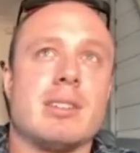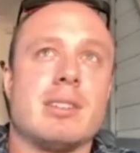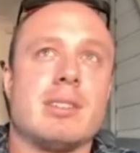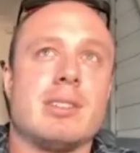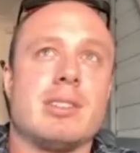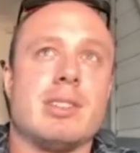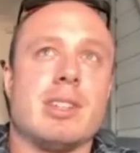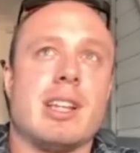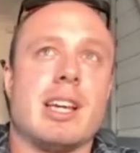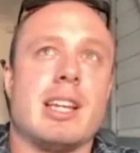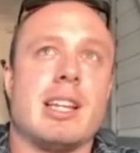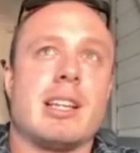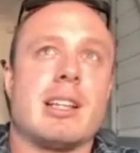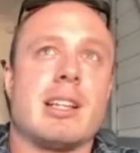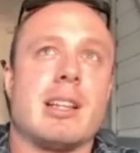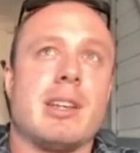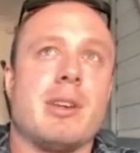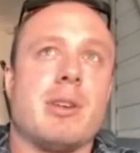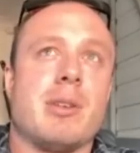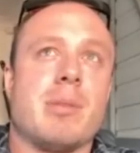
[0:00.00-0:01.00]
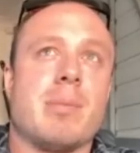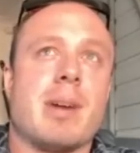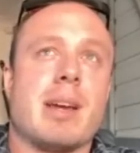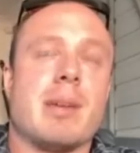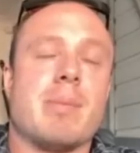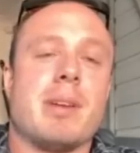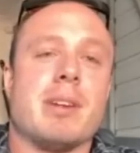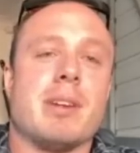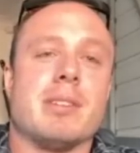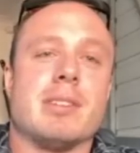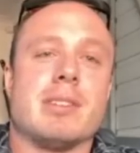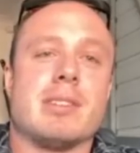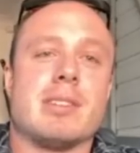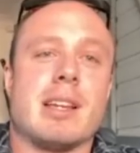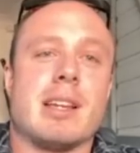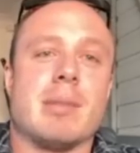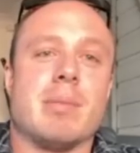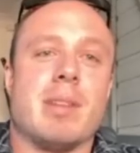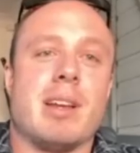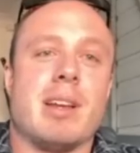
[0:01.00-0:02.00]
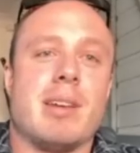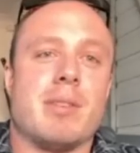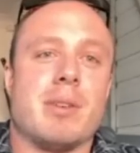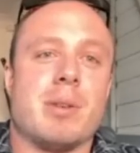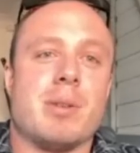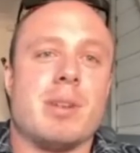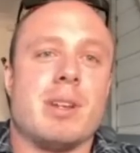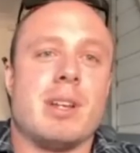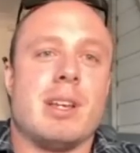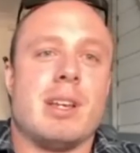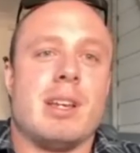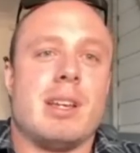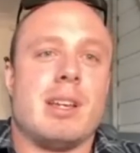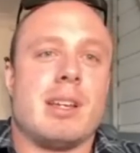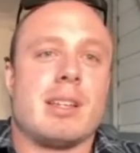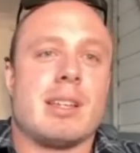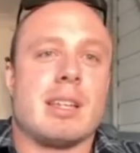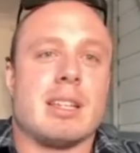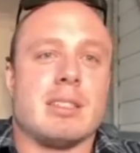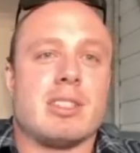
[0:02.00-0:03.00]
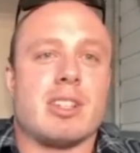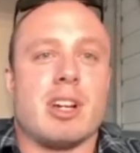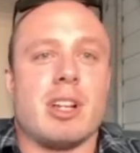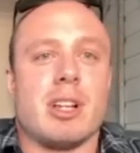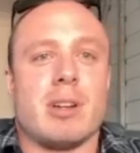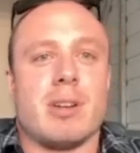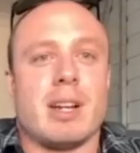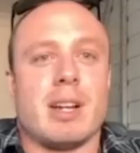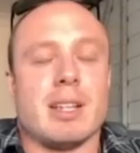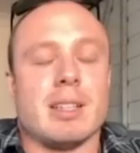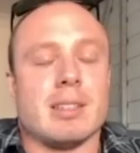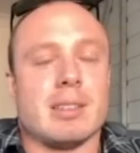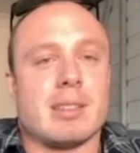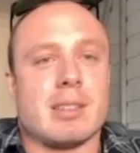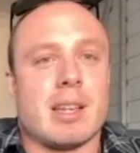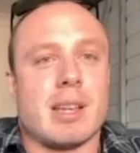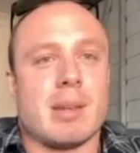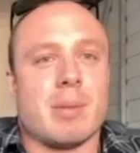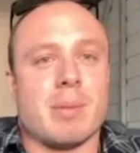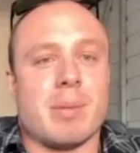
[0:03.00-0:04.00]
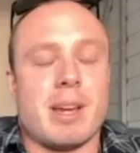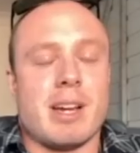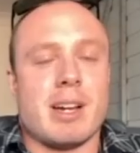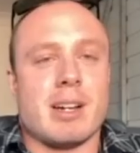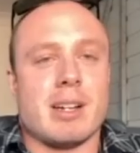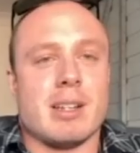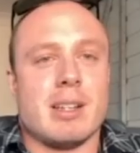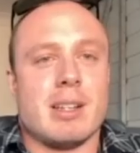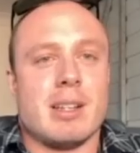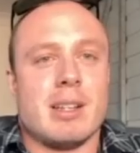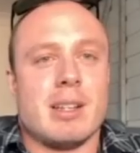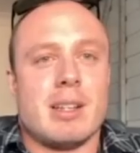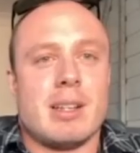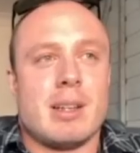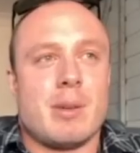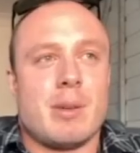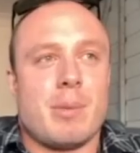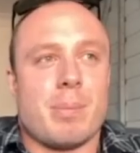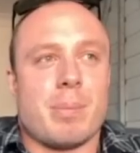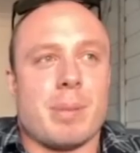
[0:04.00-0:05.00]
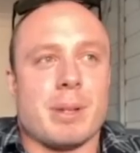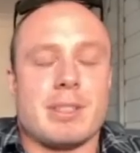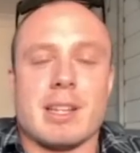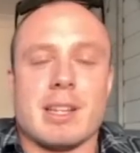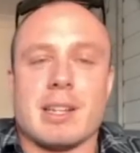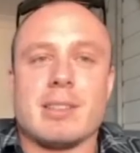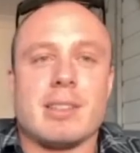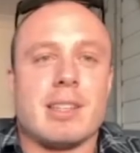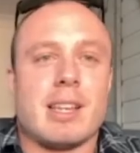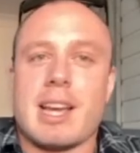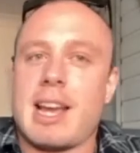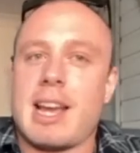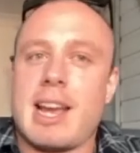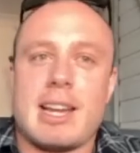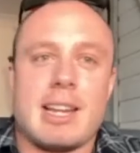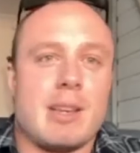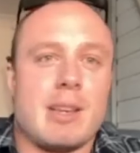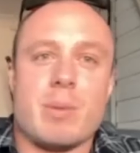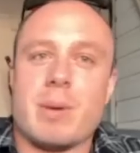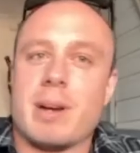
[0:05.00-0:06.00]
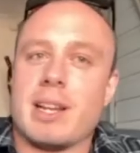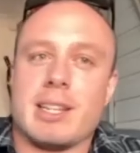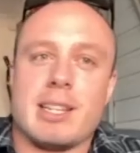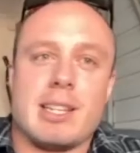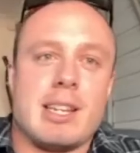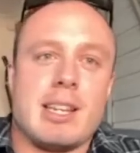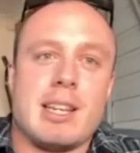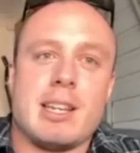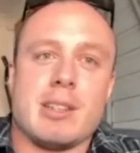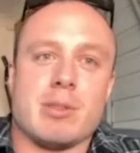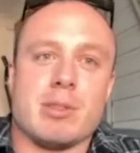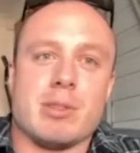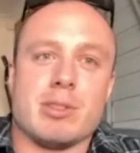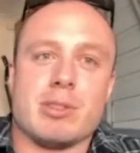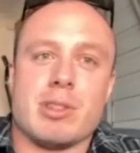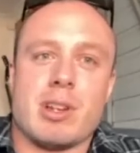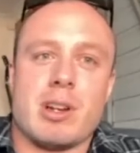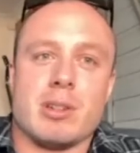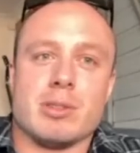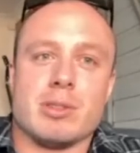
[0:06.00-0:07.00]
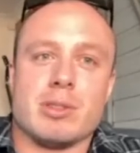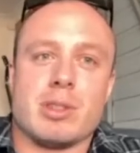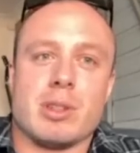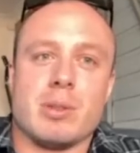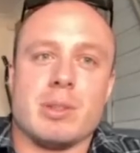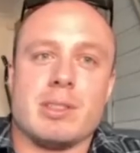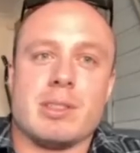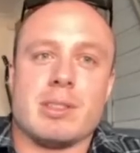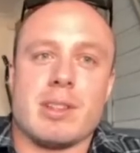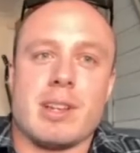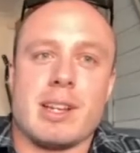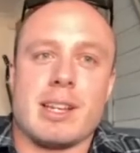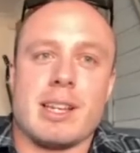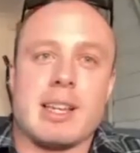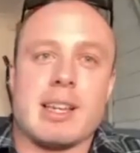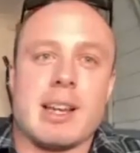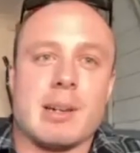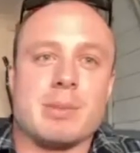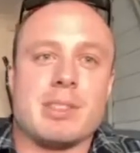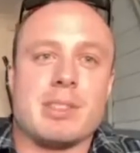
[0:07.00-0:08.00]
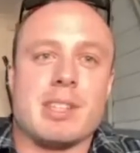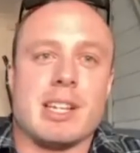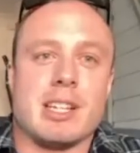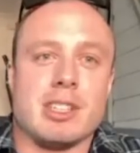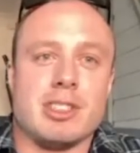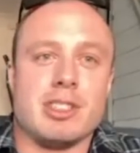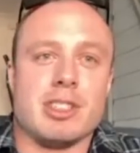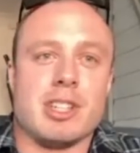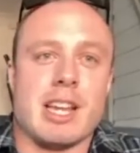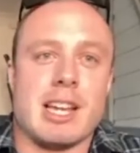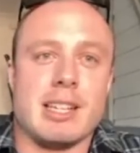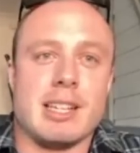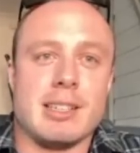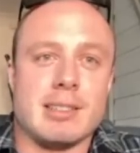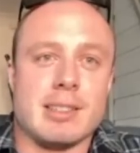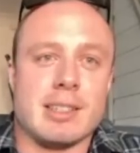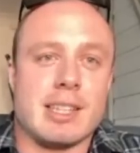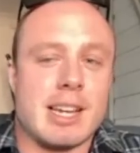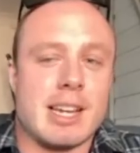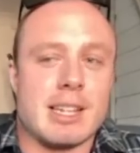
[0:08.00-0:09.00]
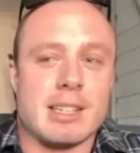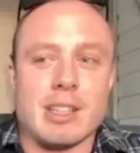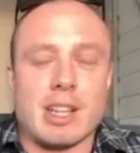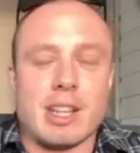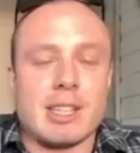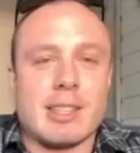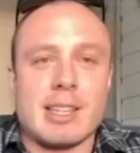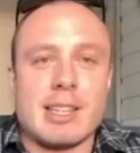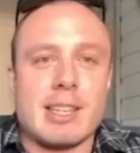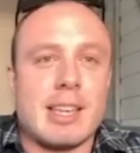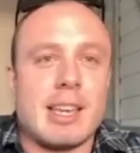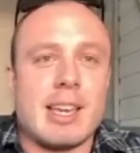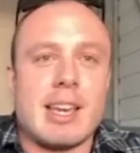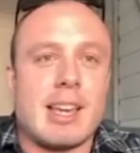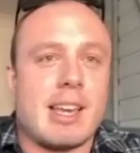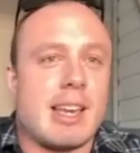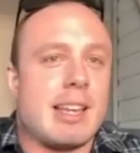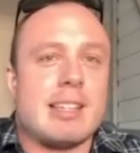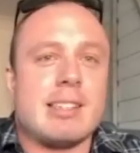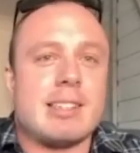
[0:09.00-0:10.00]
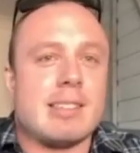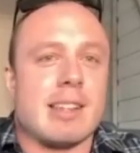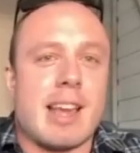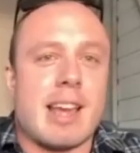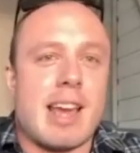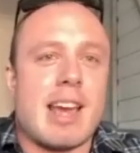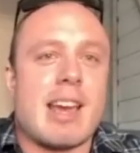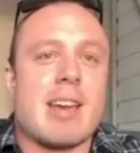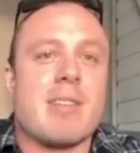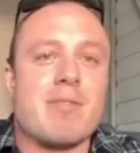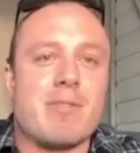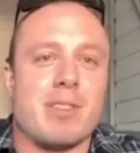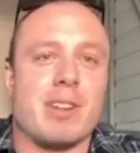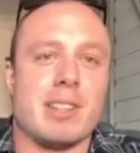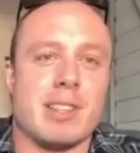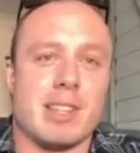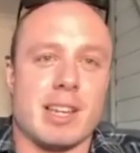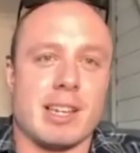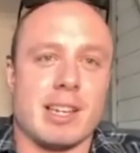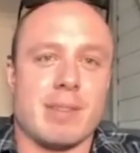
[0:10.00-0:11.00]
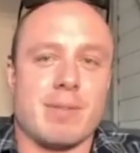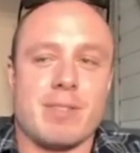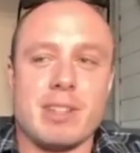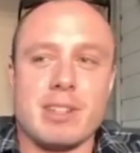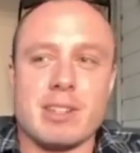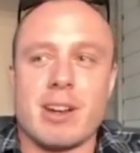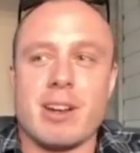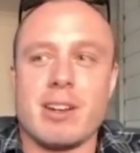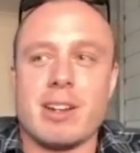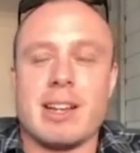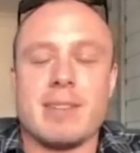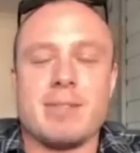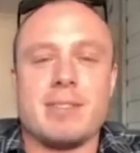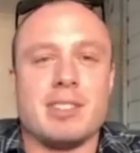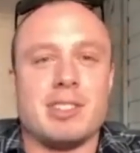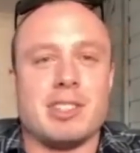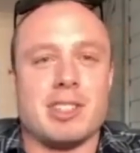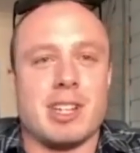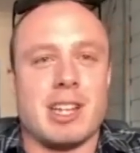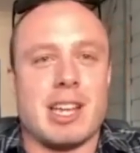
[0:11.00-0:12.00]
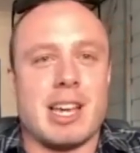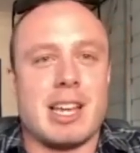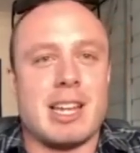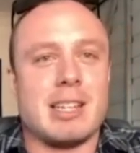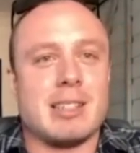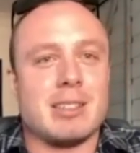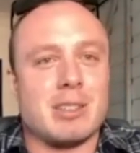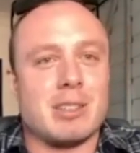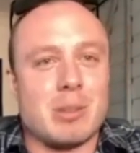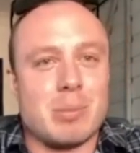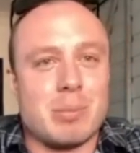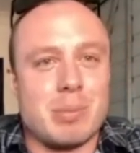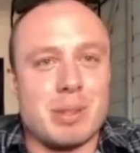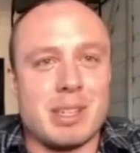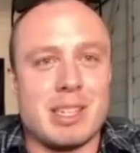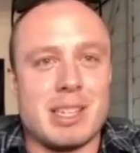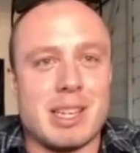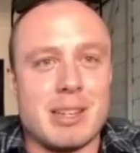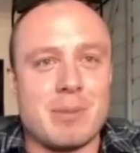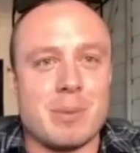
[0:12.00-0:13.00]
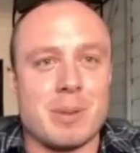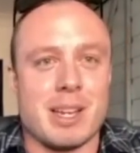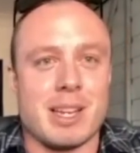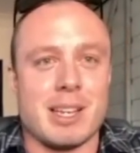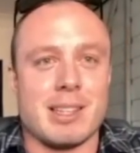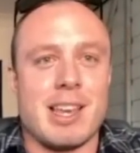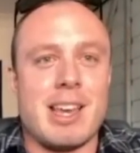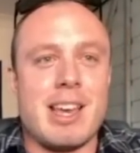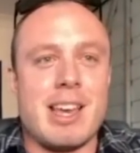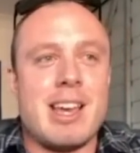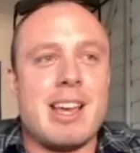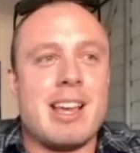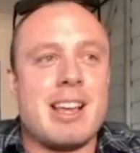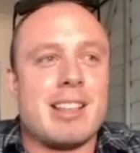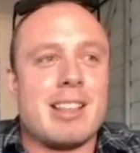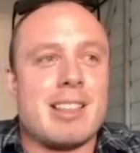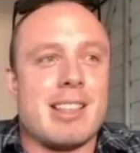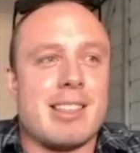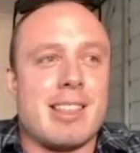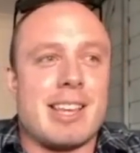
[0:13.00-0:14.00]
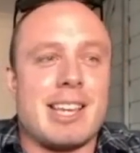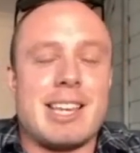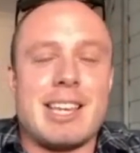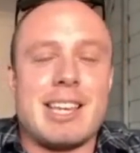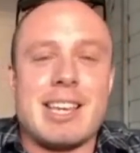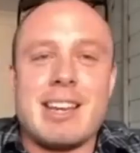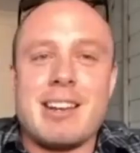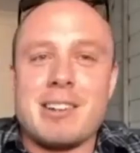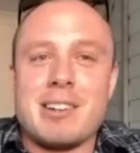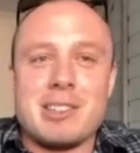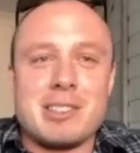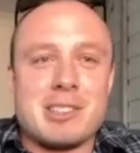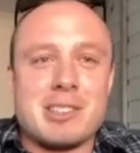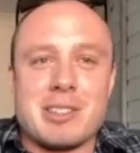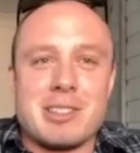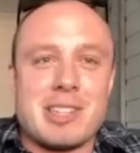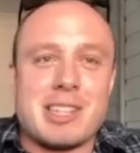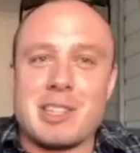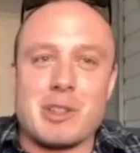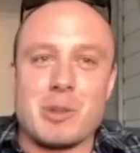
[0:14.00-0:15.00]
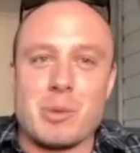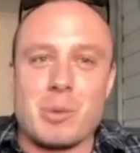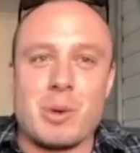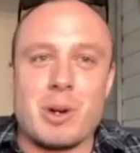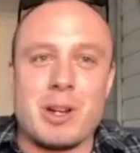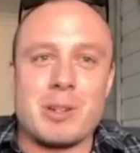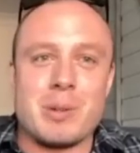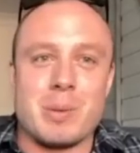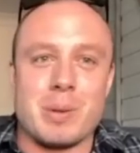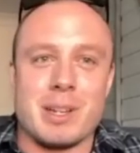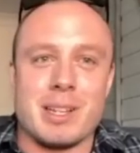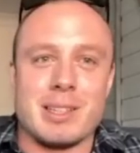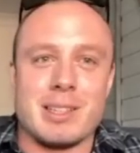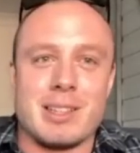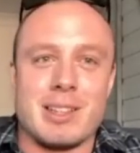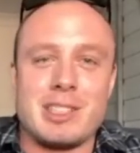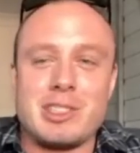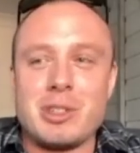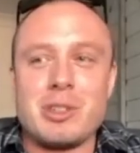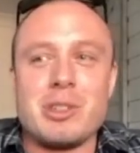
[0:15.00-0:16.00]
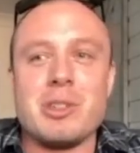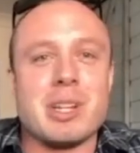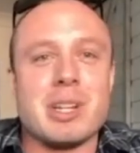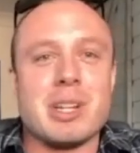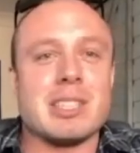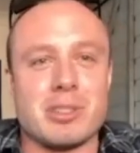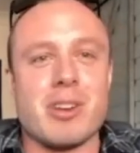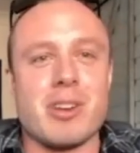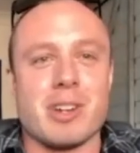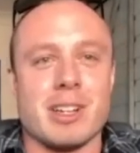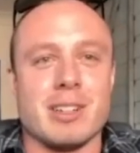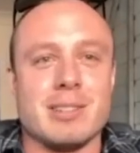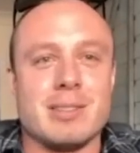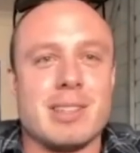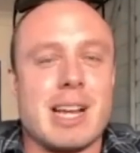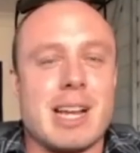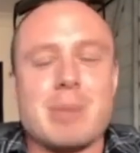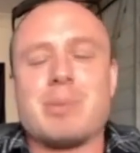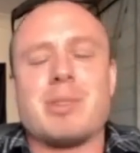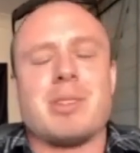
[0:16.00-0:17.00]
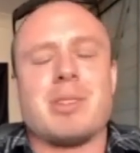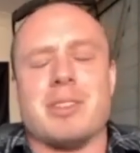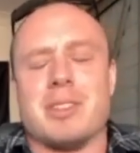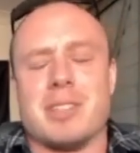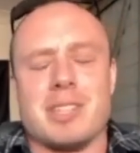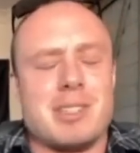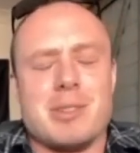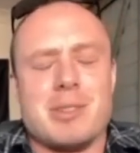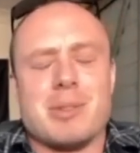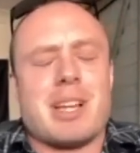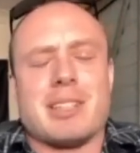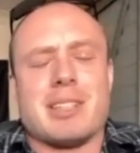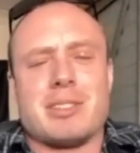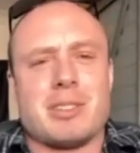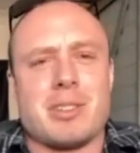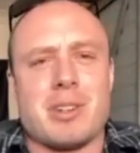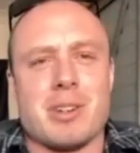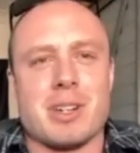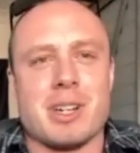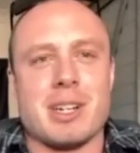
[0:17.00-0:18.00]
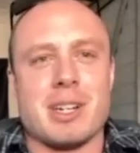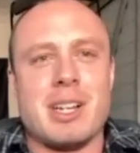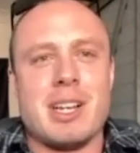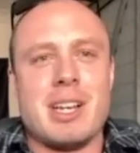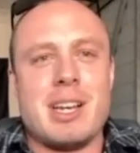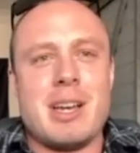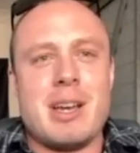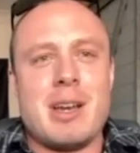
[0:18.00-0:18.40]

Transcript: genetically who may be on the same level, can tolerate the same amount, but doesn't get anywhere near the results. So it's like, it comes down to genetics again. Like, the gear isn't everything. If you don't have the genetics to begin with, then the gear has got nothing to work with. Like, sure, you'll get stronger. Absolutely, you'll get stronger.